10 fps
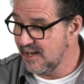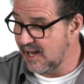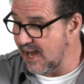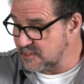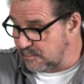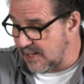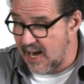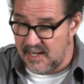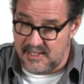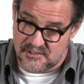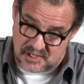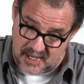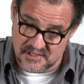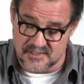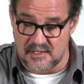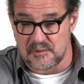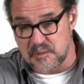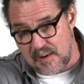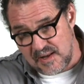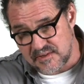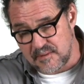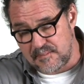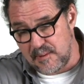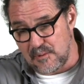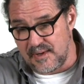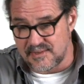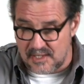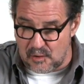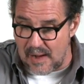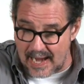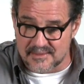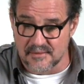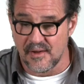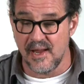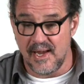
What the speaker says: He has a plan. He changes it in response to people. He's interactive.